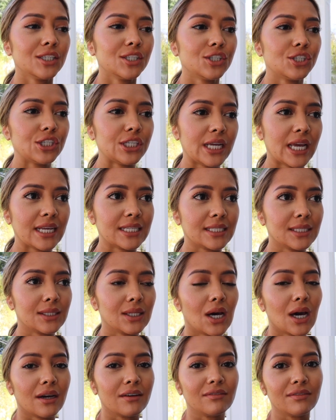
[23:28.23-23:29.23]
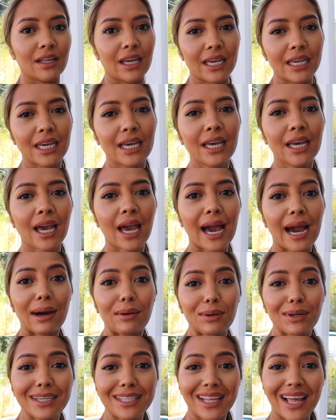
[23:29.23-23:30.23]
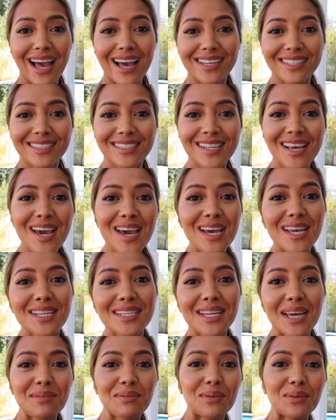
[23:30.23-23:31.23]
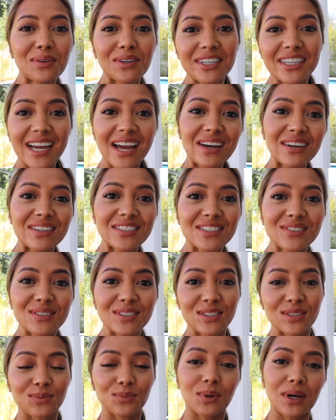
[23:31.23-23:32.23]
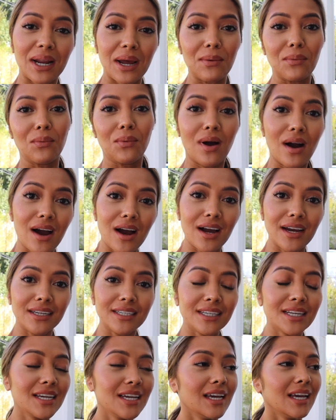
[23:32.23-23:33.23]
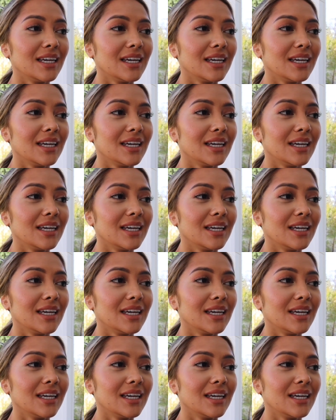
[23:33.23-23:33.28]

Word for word: she has a lot of like hourglass type of workouts, which is what I want.